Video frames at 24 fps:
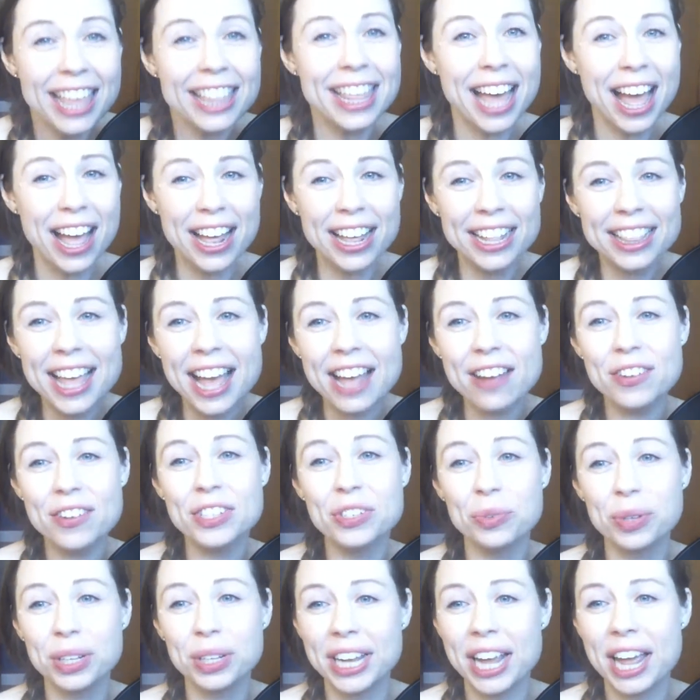That
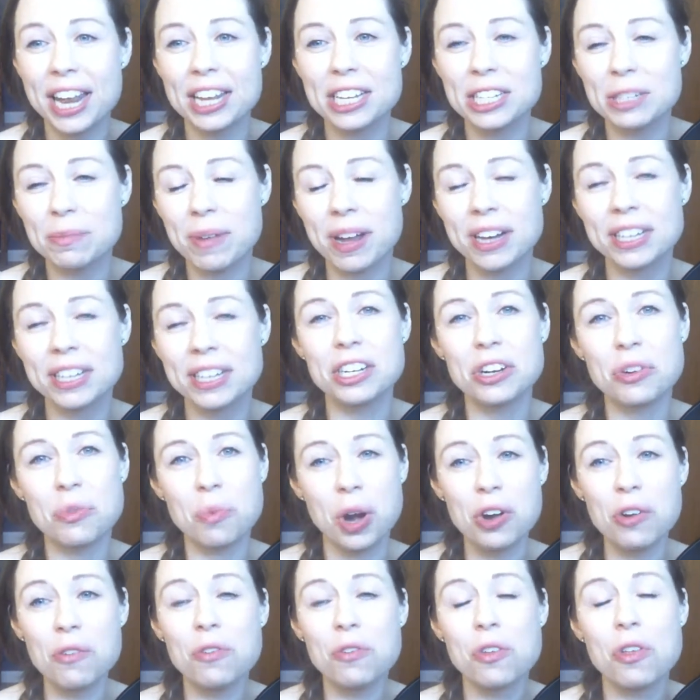was really unexpected and
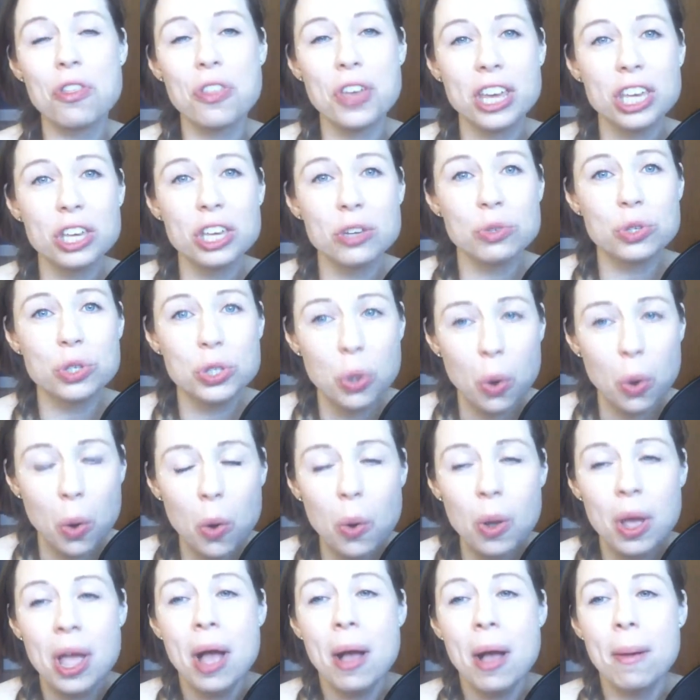wonderful. Thank you so
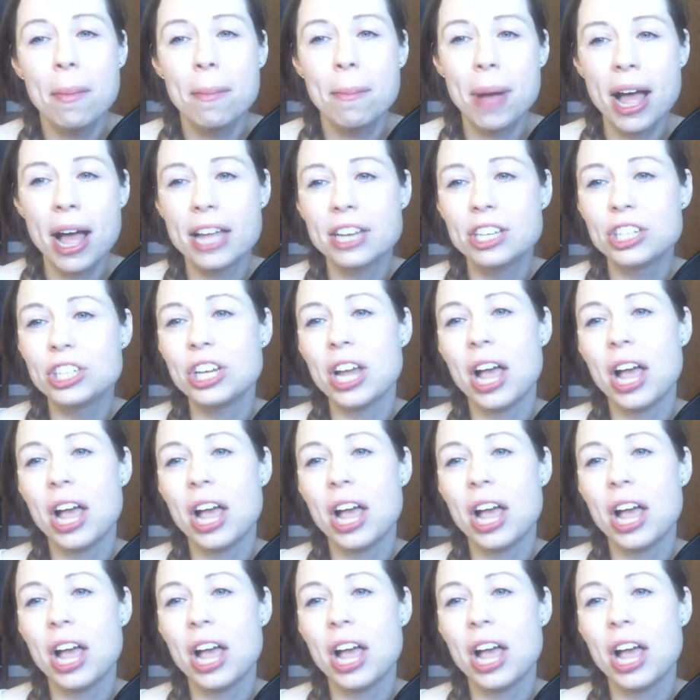much.